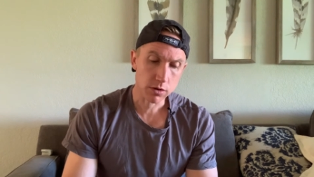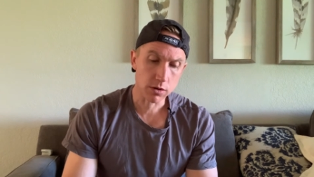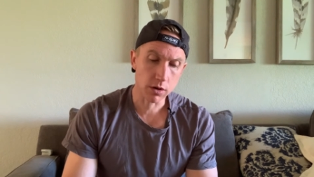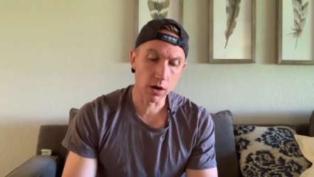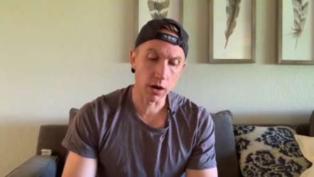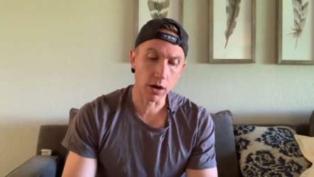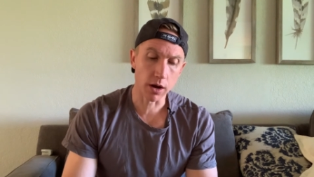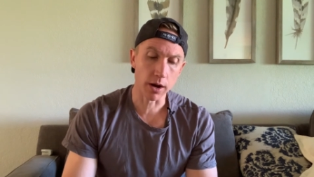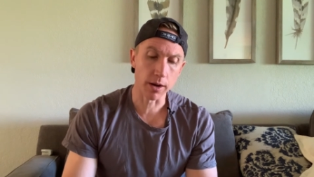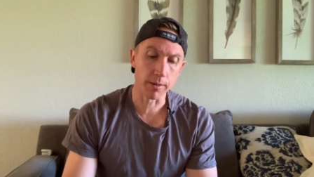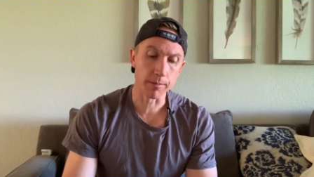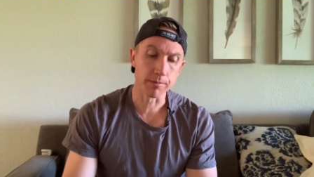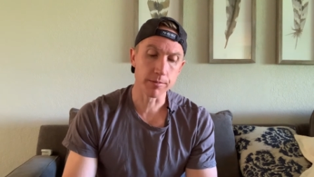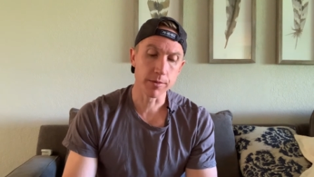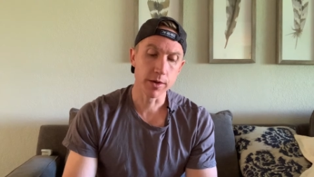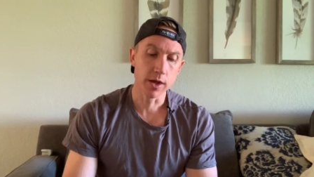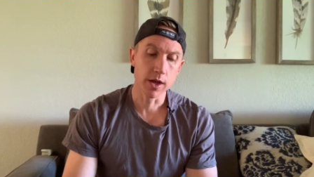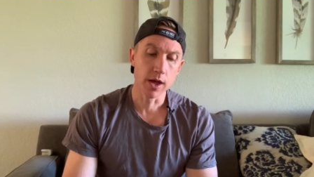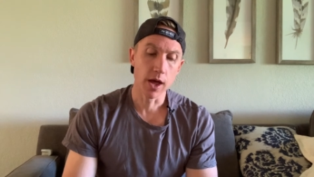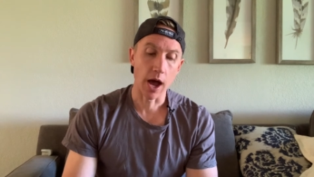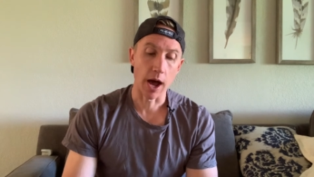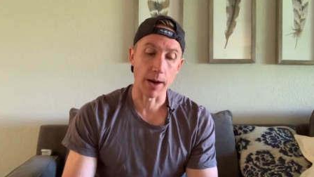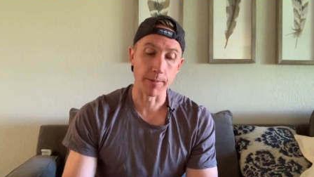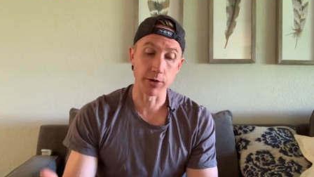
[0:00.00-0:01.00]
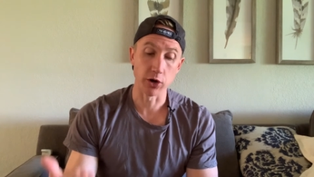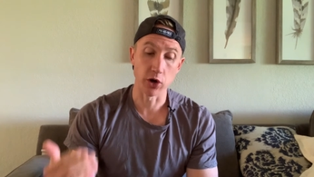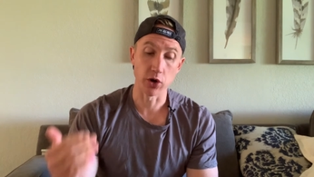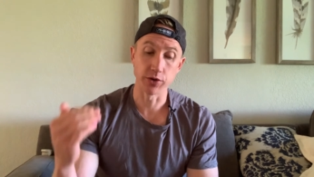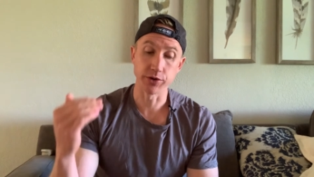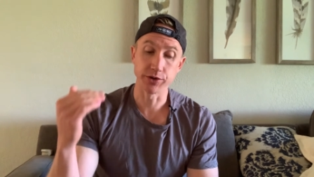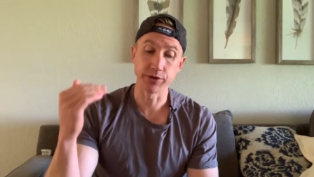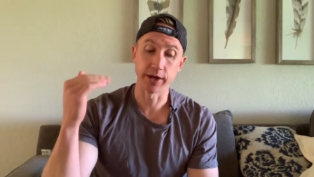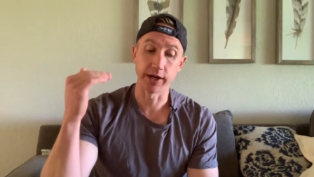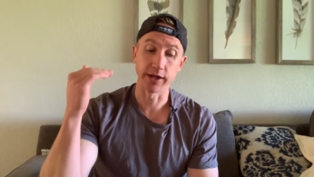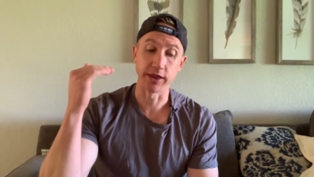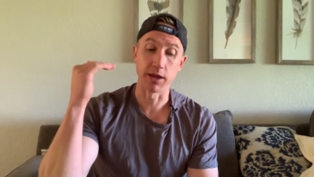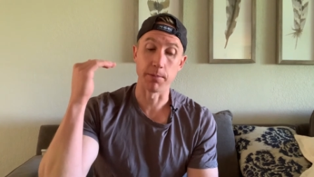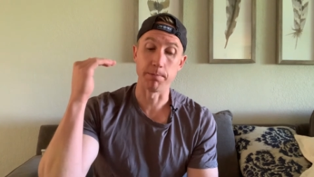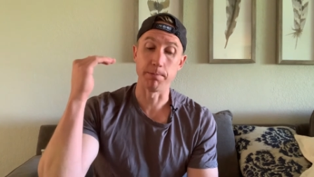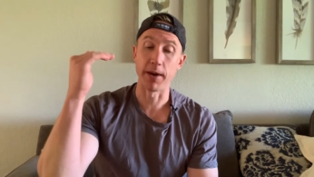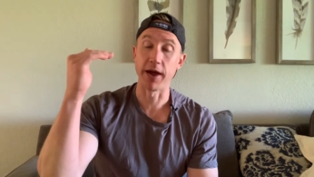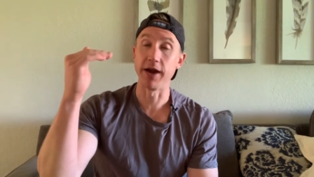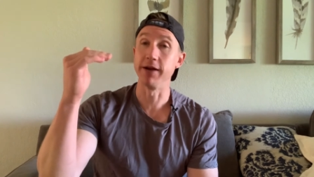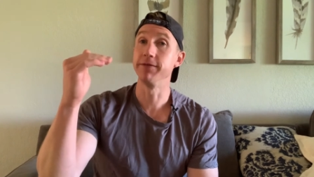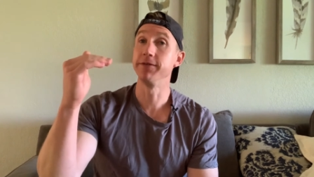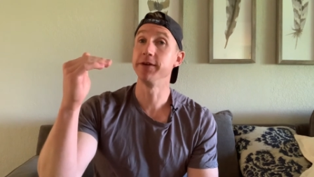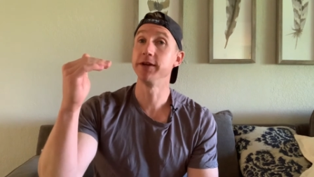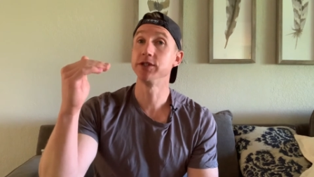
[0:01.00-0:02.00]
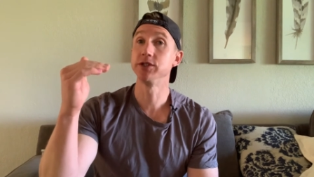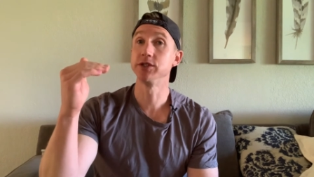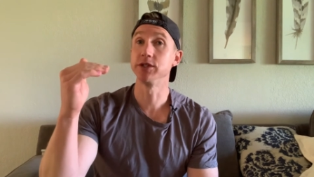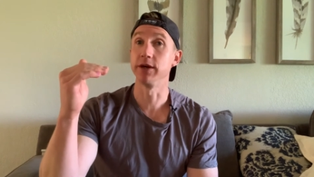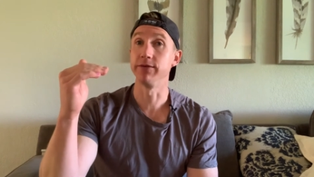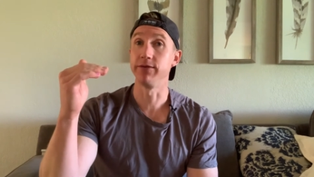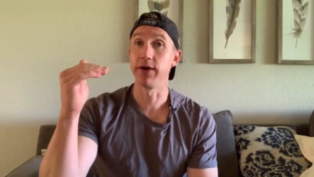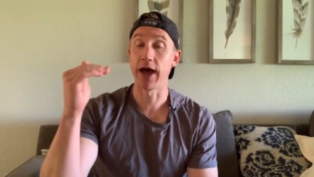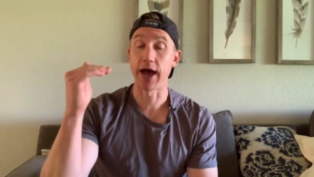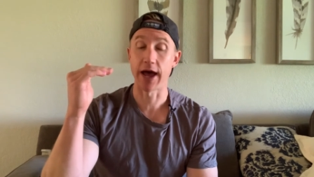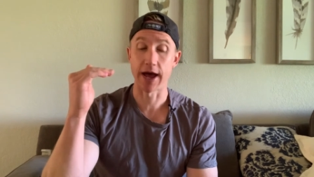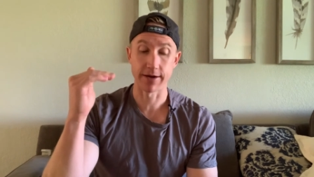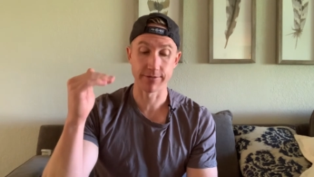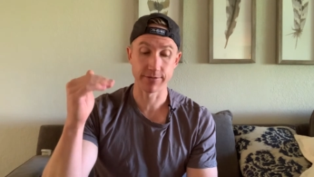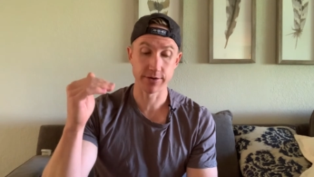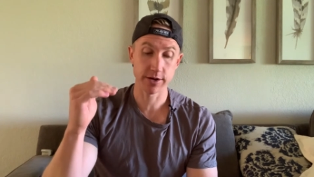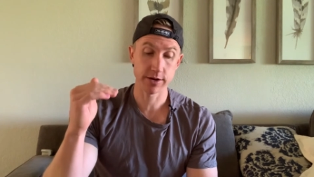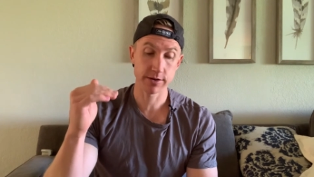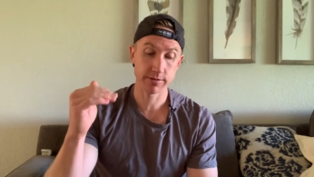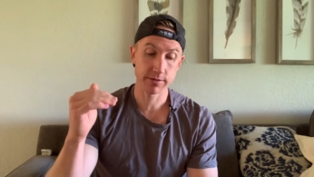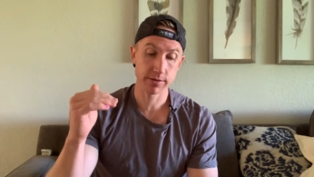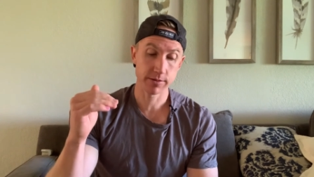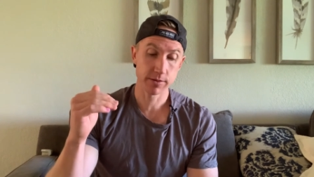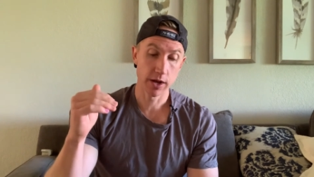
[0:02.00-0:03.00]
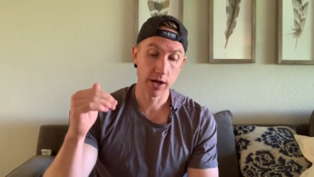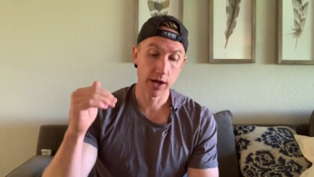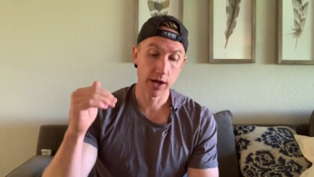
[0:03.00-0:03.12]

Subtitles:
I'm going to go into like the benefits of having them.